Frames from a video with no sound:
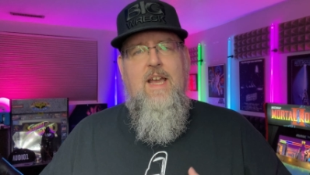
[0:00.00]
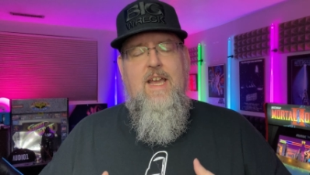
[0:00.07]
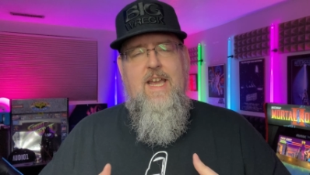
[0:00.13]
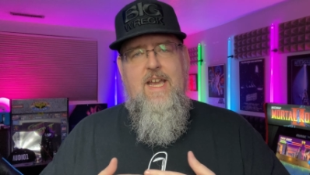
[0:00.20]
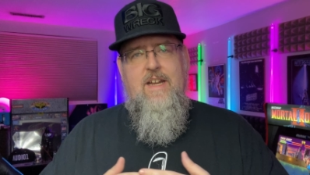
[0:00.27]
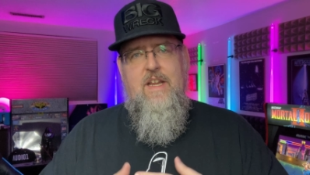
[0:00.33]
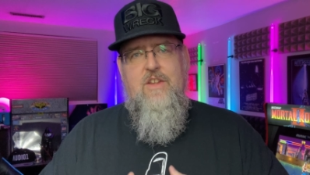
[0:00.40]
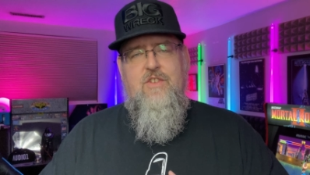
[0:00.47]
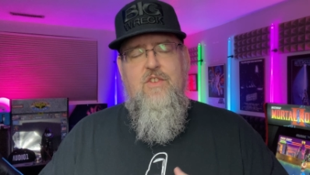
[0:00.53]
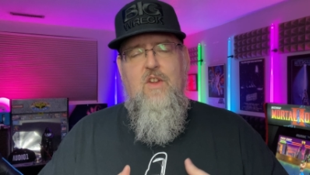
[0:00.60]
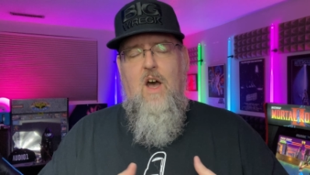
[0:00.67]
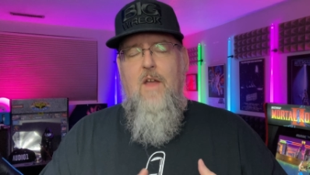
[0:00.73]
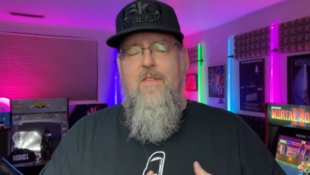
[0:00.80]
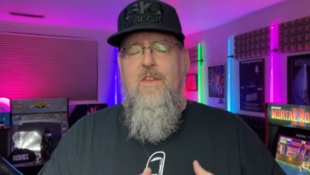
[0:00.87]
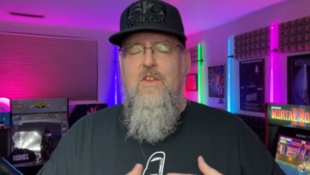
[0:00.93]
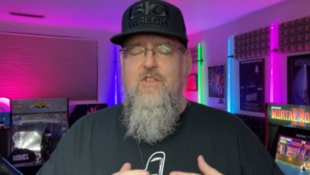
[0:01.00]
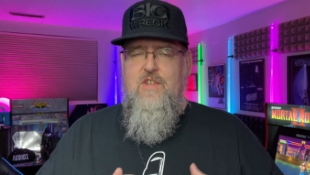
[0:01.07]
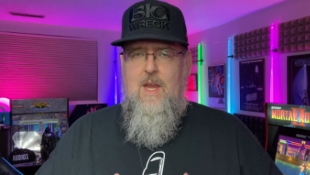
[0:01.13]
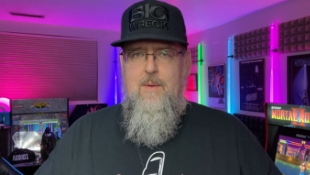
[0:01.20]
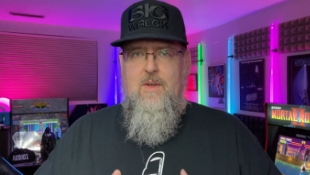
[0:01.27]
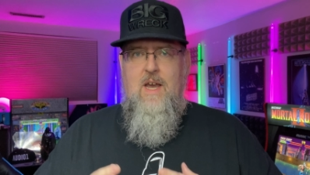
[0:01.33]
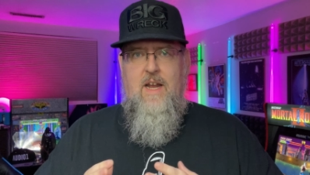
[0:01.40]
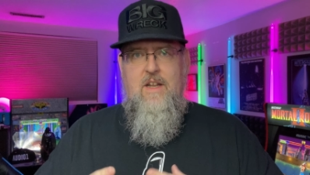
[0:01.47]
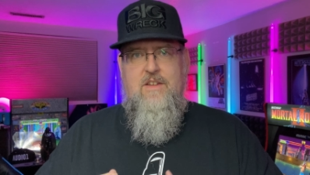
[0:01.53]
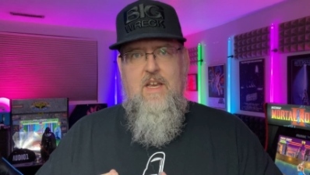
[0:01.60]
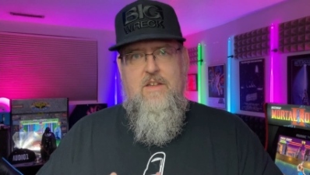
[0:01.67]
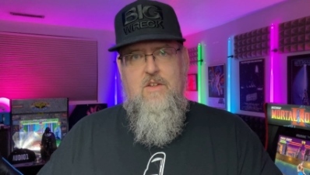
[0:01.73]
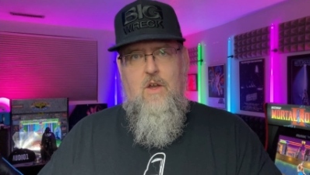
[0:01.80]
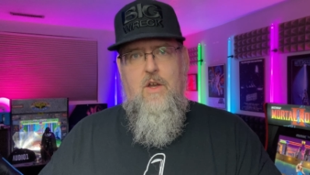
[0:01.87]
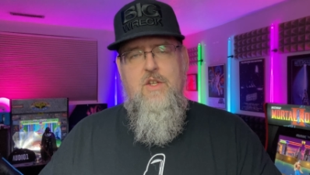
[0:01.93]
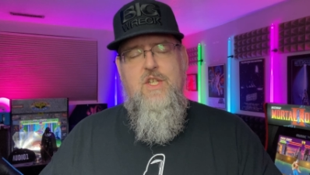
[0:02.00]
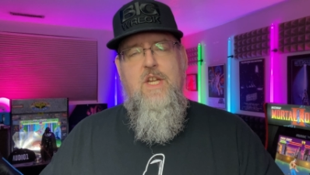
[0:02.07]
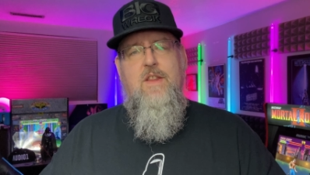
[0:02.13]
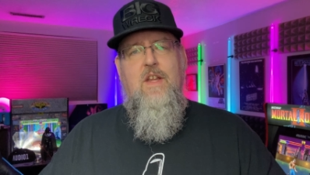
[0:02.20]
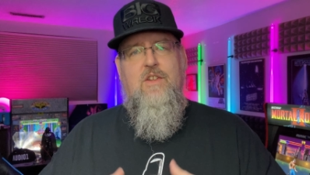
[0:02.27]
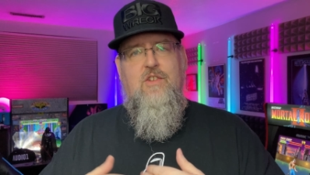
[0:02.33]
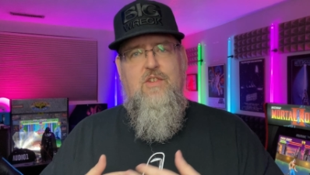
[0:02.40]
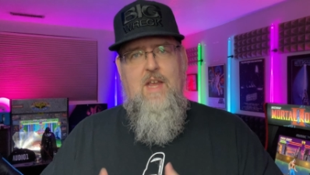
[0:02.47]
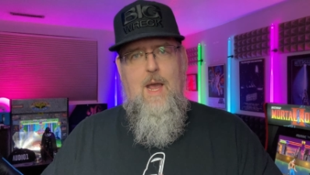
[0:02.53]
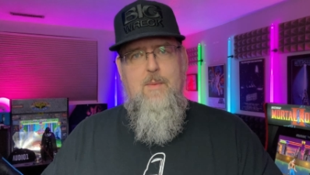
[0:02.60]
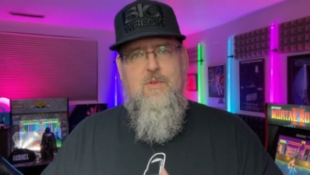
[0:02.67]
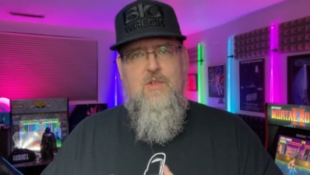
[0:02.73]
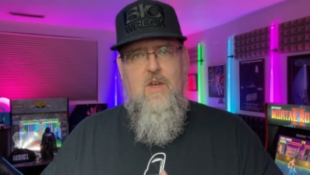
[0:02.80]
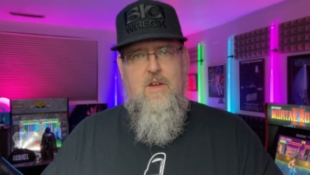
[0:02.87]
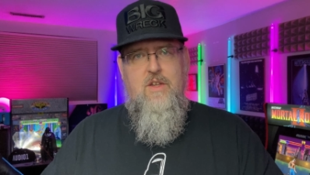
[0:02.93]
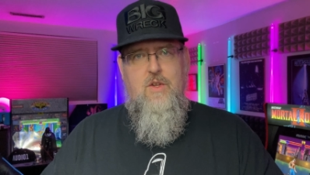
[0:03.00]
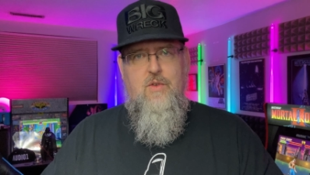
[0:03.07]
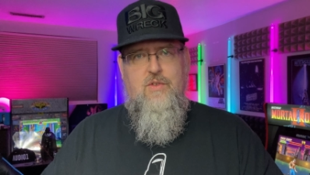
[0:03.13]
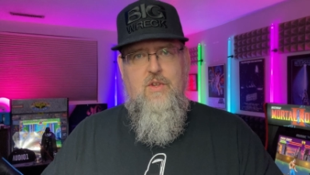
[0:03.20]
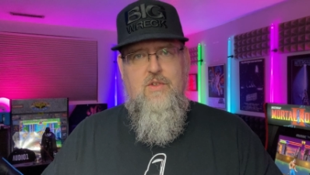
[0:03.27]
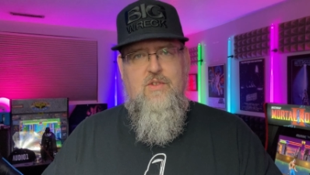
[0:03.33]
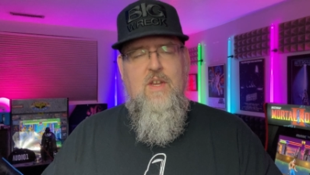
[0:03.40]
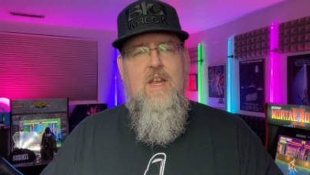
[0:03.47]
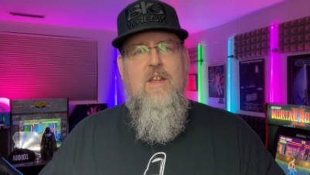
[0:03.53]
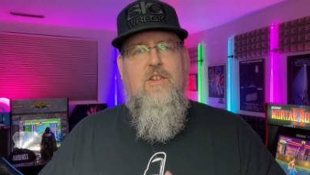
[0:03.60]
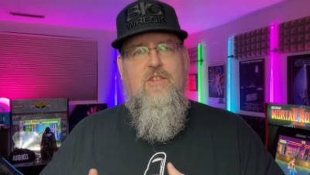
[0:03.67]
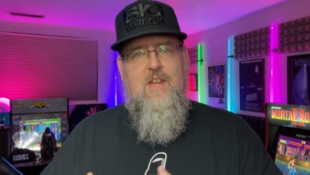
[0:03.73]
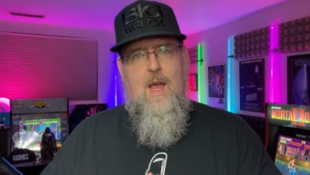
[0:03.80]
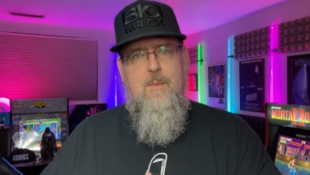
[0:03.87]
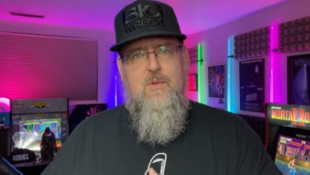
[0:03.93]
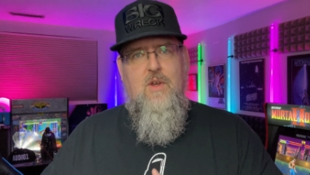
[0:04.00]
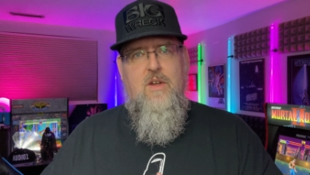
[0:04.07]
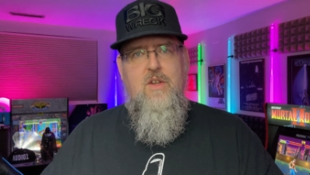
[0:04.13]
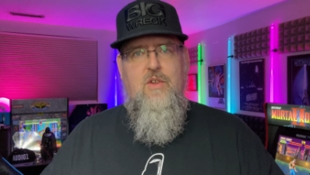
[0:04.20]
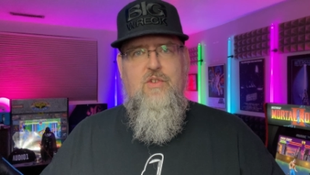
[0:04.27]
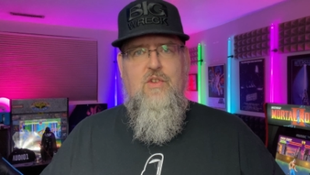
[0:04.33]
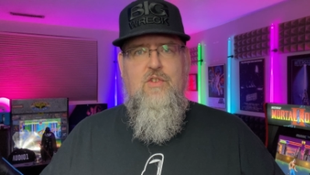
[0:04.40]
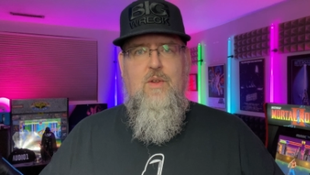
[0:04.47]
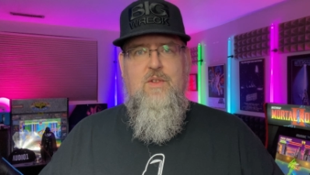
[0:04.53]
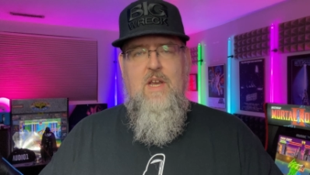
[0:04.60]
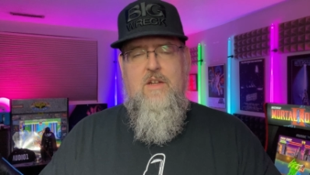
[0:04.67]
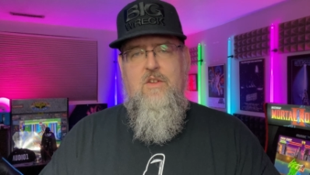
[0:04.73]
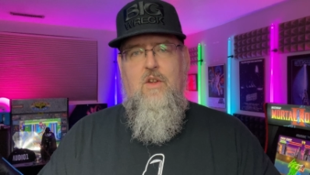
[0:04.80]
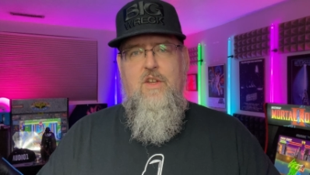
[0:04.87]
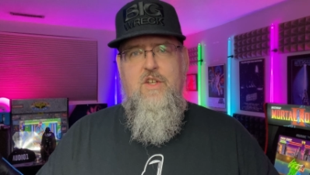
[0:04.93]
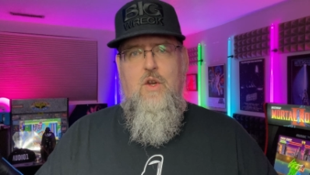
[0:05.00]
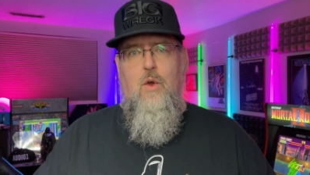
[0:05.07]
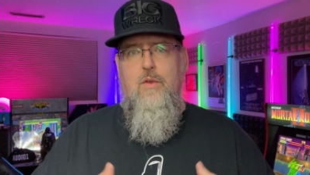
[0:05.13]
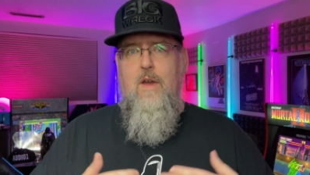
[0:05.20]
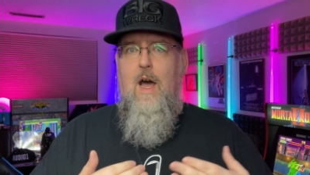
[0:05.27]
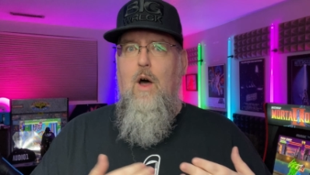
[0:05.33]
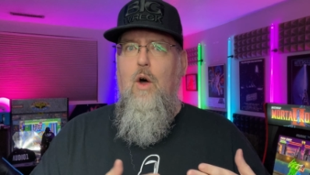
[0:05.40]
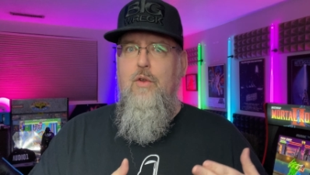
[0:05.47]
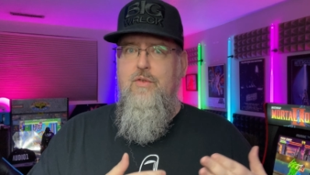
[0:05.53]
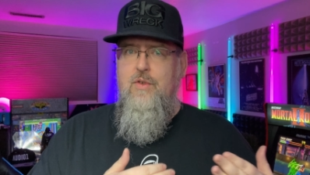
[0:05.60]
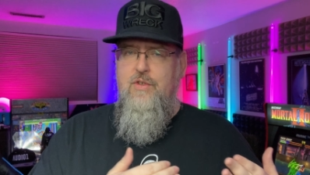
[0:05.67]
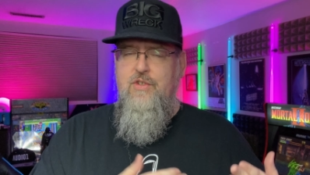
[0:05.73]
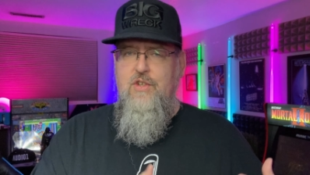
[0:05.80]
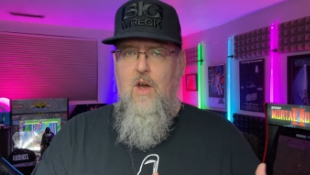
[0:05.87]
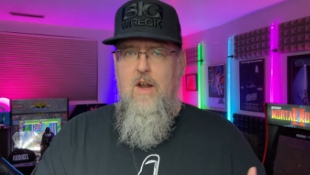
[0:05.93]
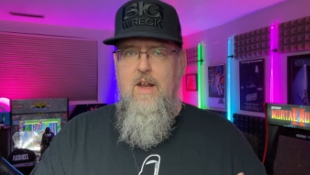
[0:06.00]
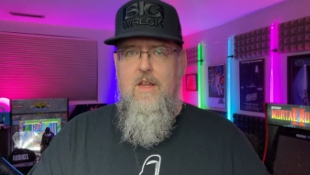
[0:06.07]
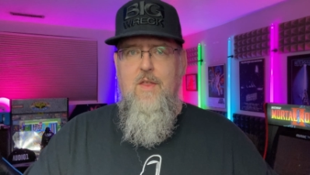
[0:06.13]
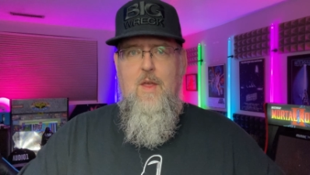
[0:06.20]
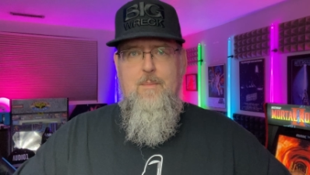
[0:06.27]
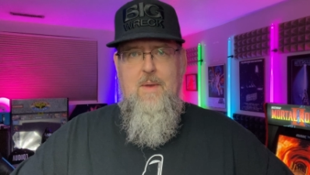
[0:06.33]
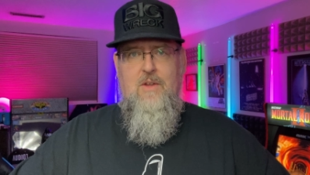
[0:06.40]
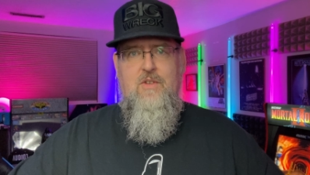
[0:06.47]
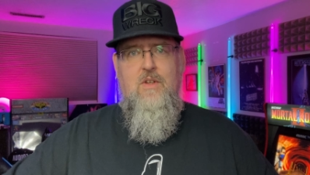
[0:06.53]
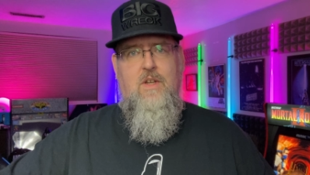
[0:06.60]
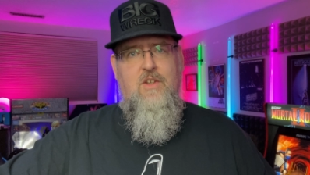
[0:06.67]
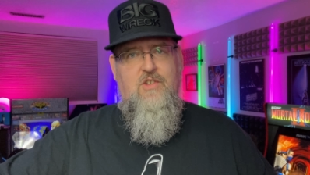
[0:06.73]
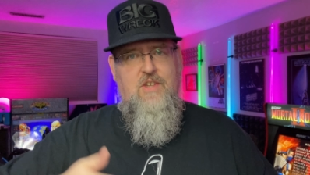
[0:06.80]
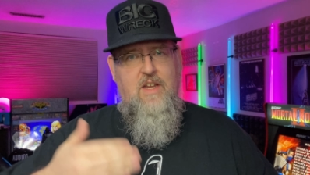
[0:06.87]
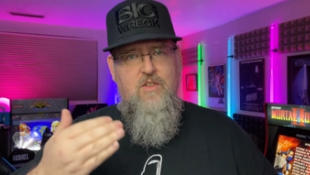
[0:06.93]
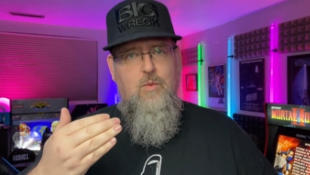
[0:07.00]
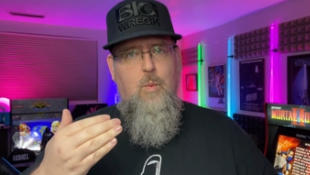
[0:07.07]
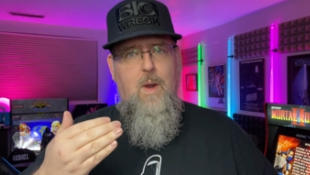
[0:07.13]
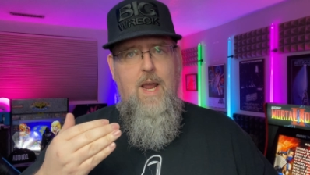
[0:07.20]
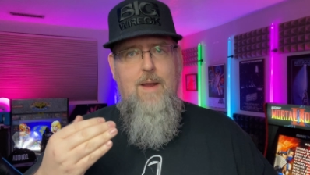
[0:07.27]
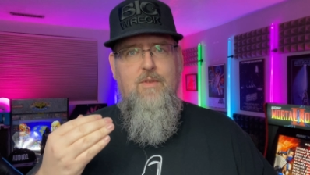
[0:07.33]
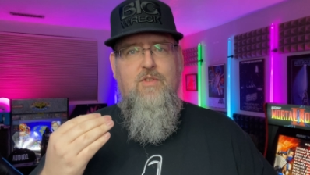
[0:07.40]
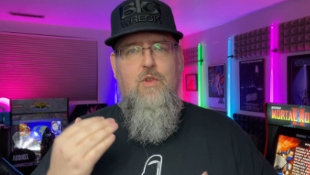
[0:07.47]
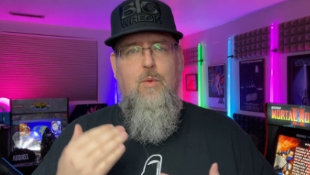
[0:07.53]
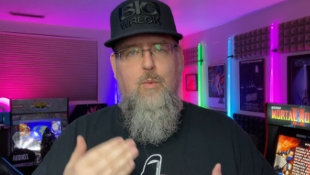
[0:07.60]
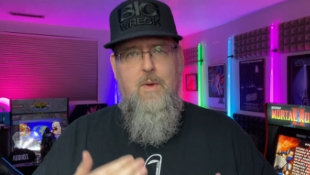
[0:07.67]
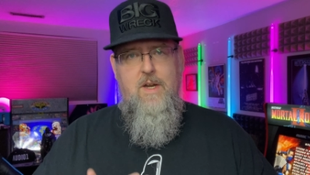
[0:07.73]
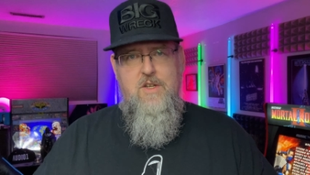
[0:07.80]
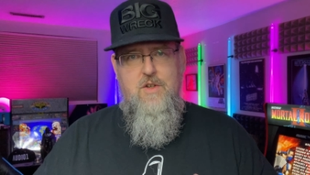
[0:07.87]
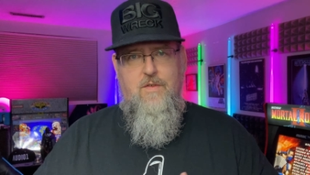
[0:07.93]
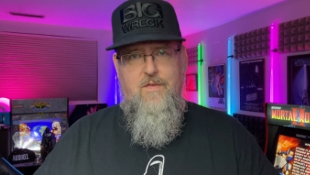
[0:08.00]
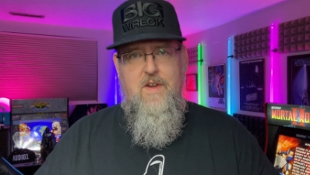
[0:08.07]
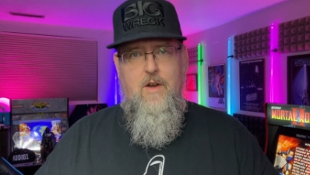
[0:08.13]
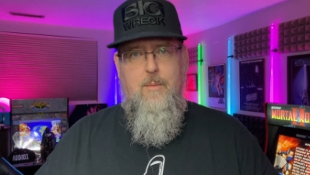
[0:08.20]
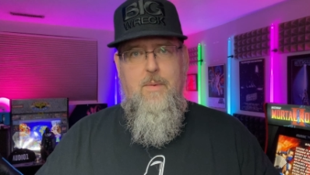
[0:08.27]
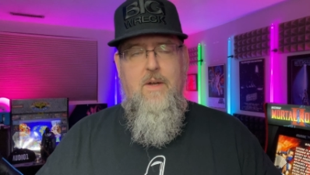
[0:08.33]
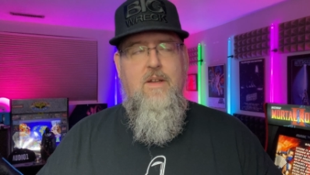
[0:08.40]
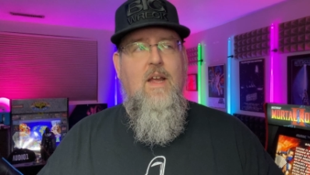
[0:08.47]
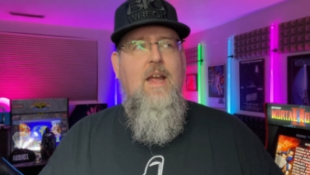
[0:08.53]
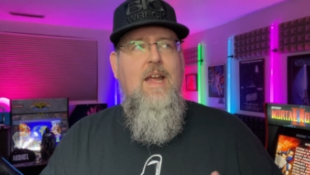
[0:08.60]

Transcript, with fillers: It is not the same kind of technology that Samsung uses. Samsung uses a technology called ultrasonic that basically sends waves to read your fingerprint.